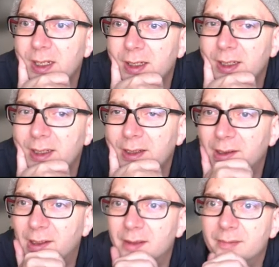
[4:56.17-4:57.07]

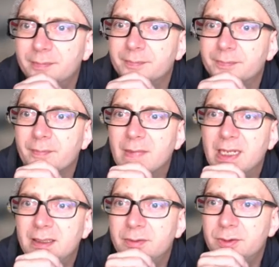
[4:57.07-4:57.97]
Ah,
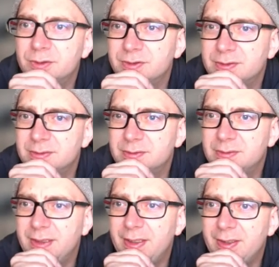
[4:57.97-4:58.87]
of course,
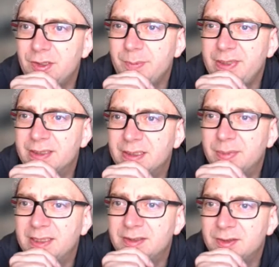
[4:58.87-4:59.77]
it should be that I
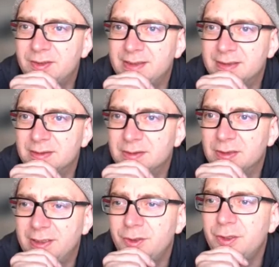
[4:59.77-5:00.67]
place 3s in.
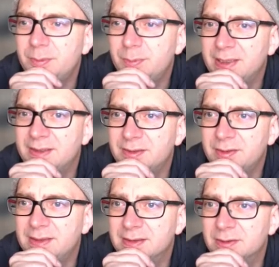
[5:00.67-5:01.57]
I could place
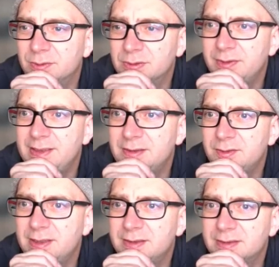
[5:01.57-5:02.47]
3s in all of these
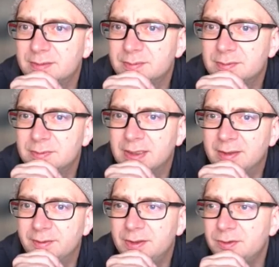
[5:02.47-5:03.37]
grids. Okay,
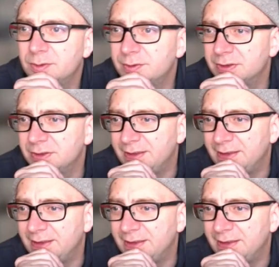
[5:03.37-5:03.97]
first of all, I'm just going to do the